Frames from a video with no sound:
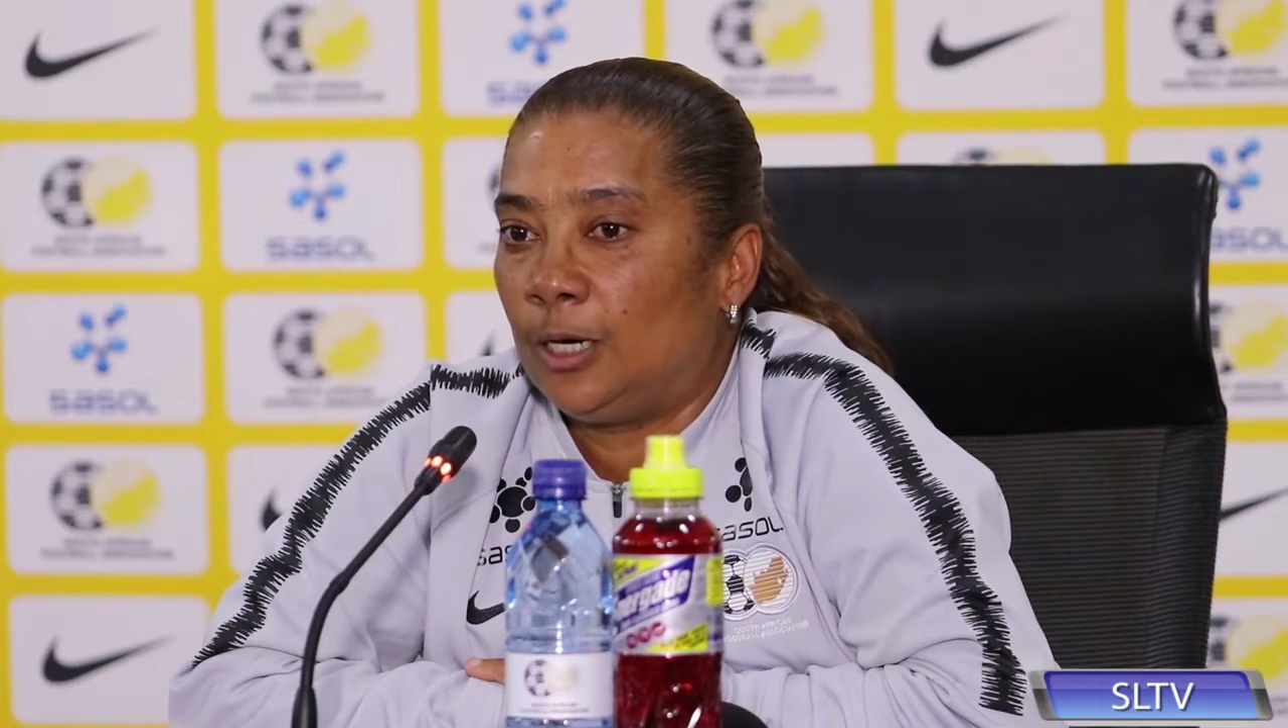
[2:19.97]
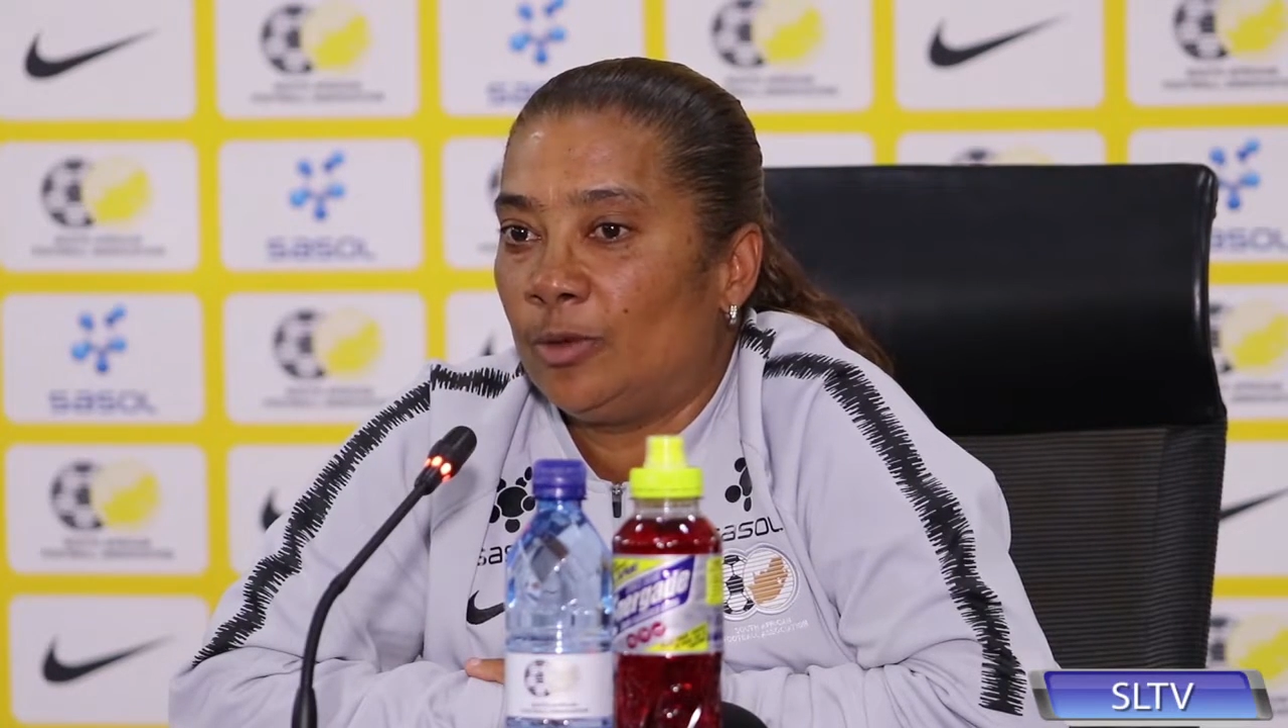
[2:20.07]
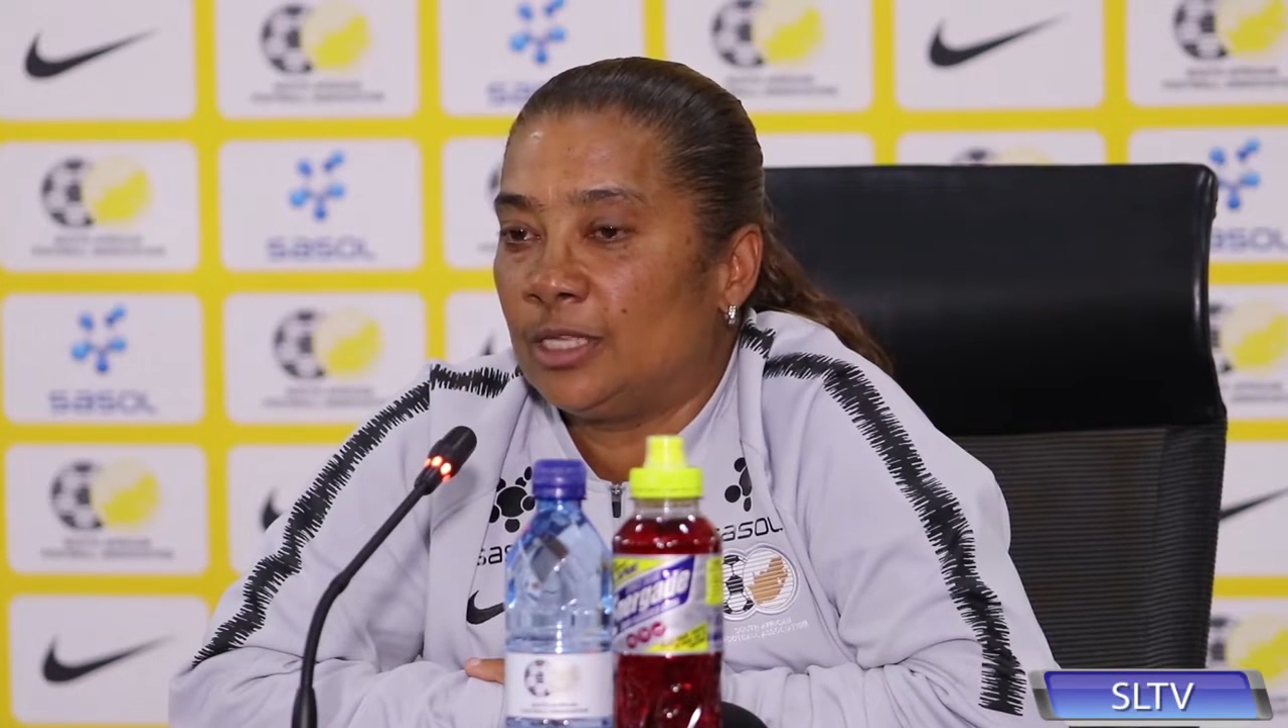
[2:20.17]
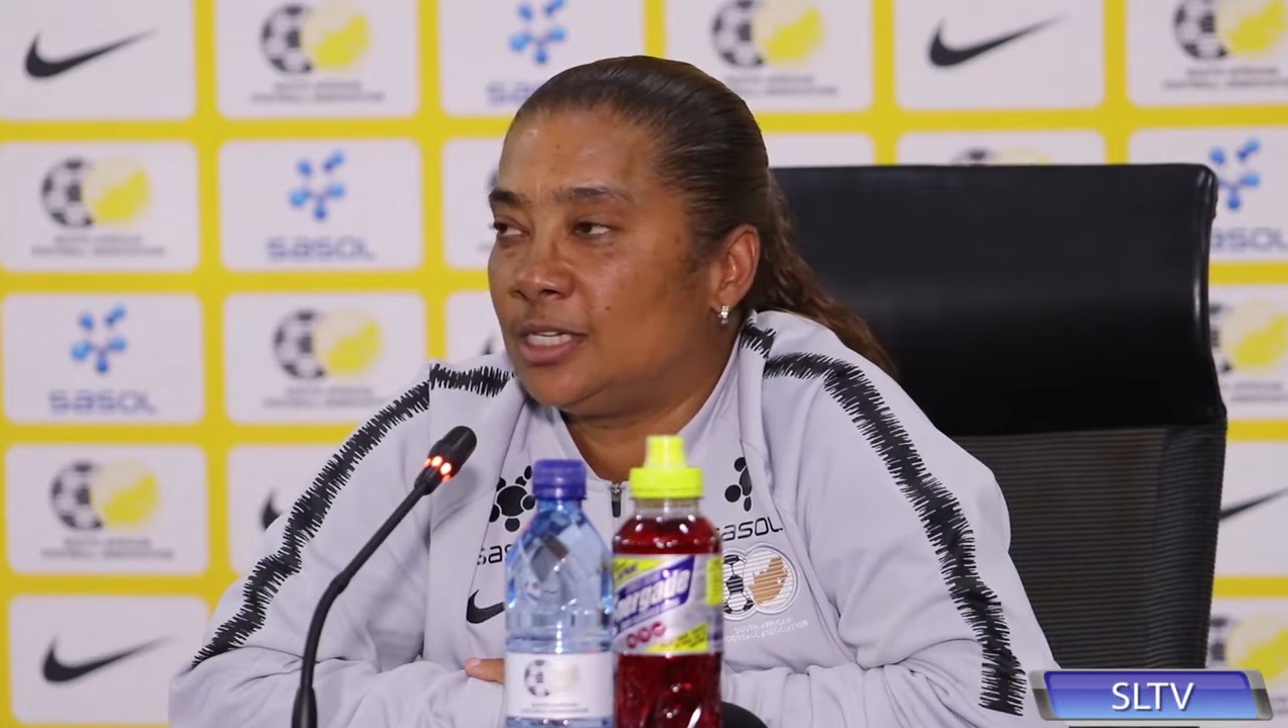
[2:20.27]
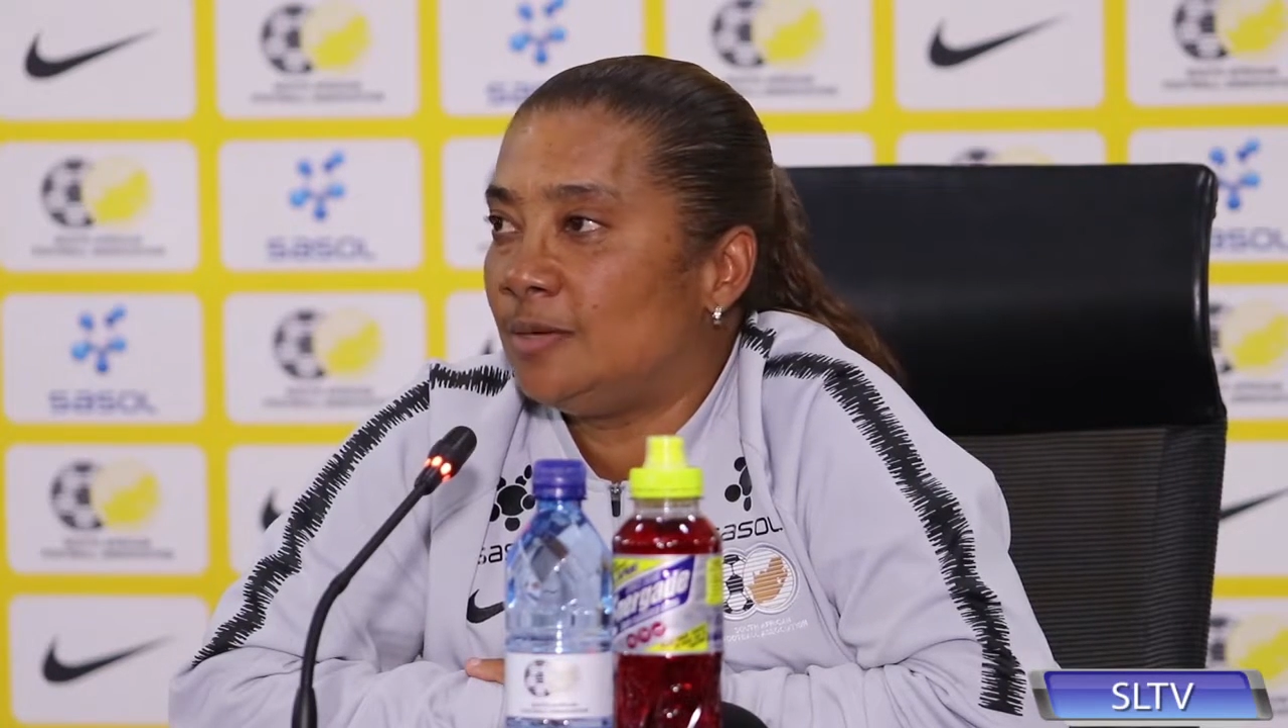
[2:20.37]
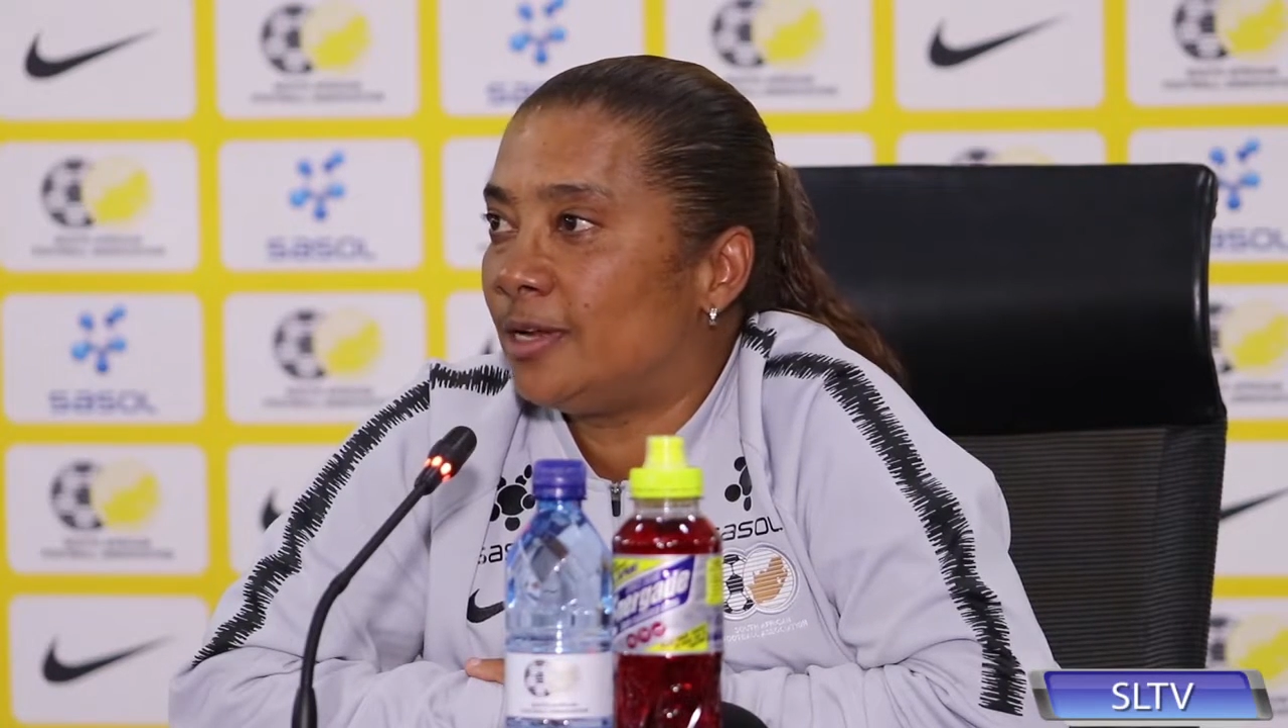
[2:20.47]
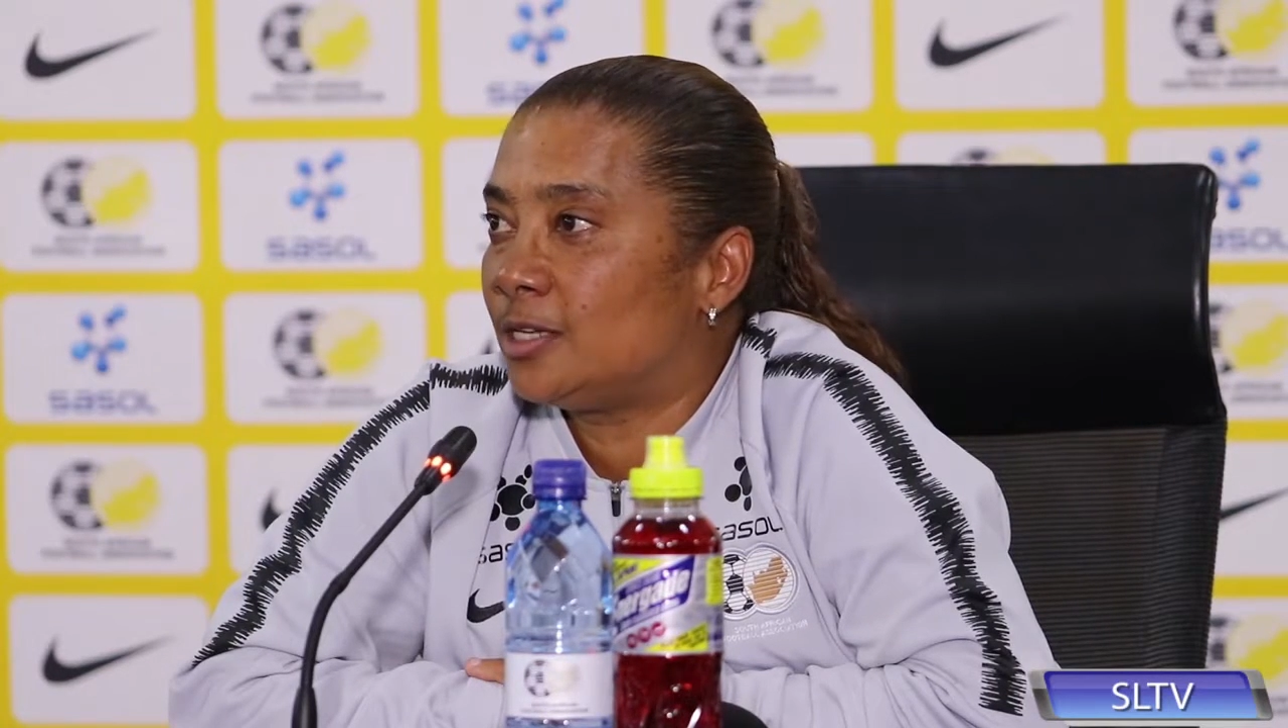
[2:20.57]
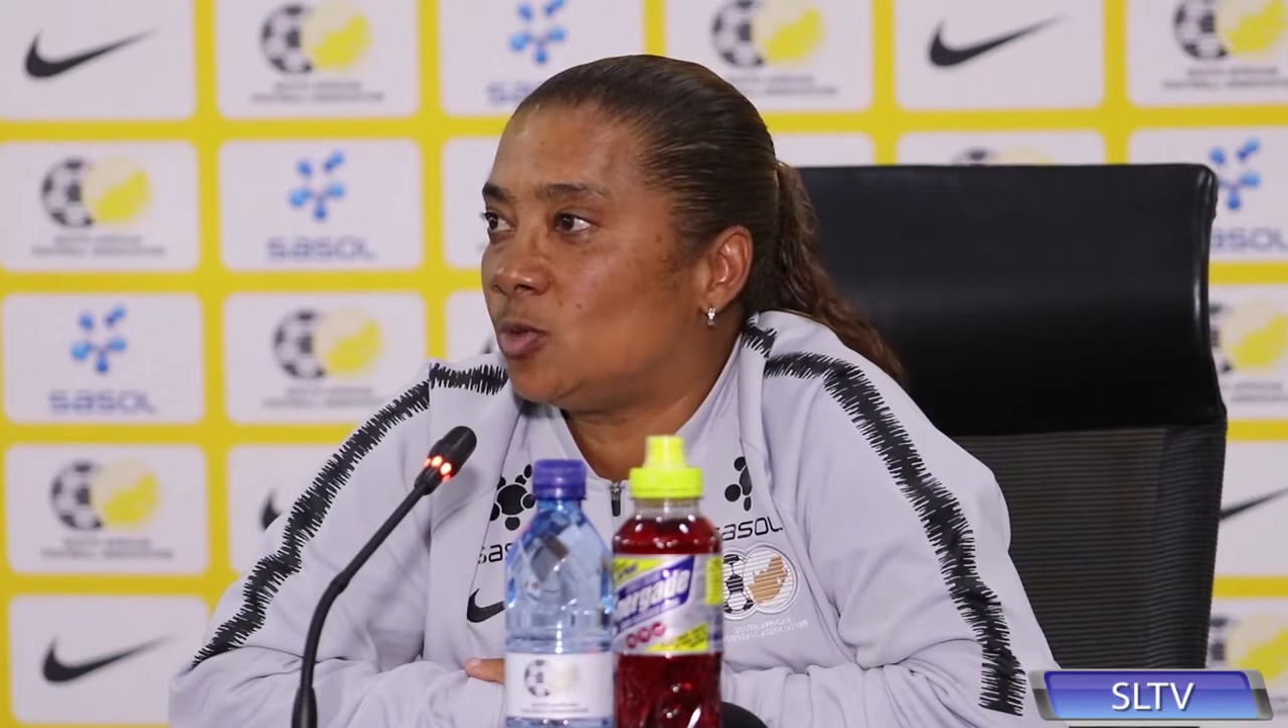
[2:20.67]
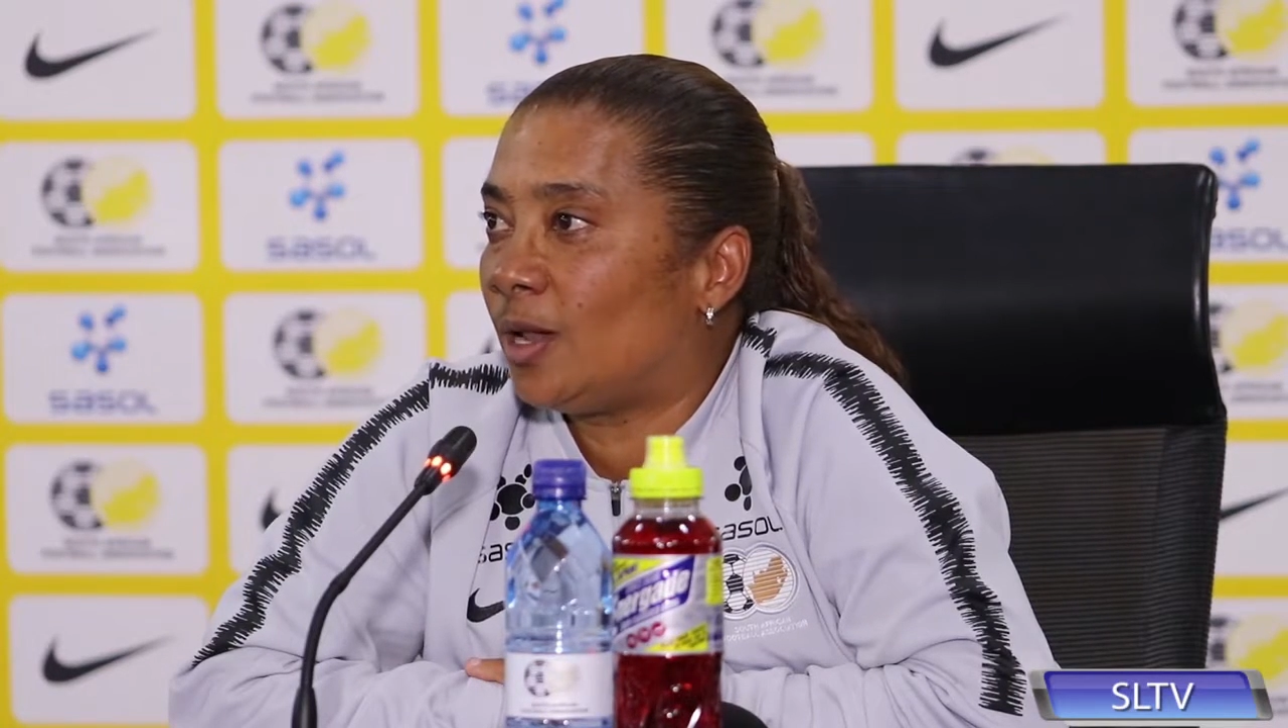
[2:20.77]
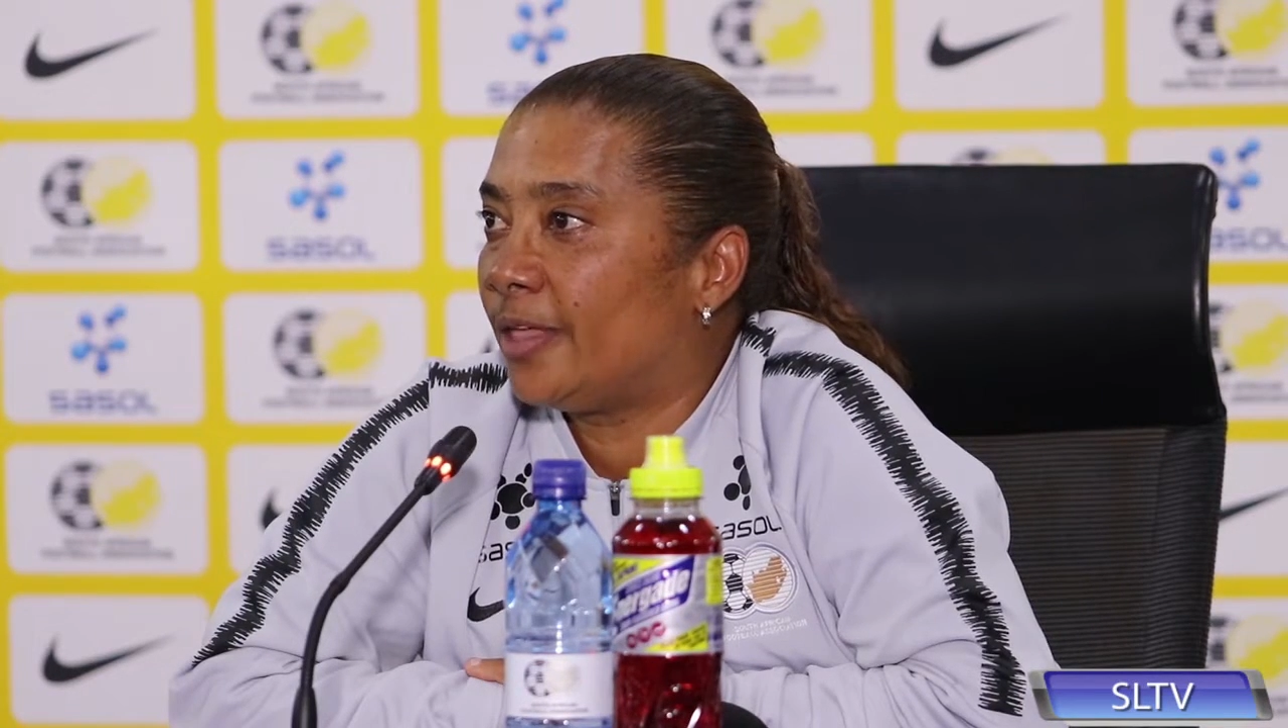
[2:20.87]
When the team
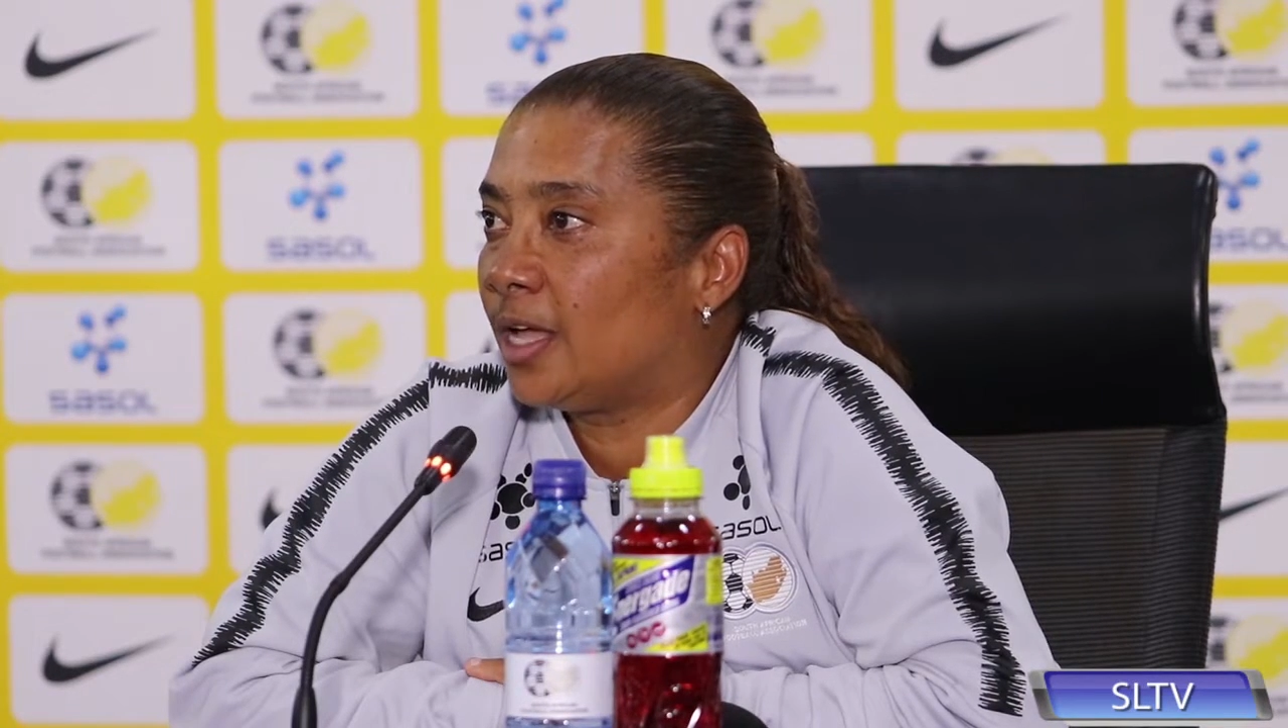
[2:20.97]
does well,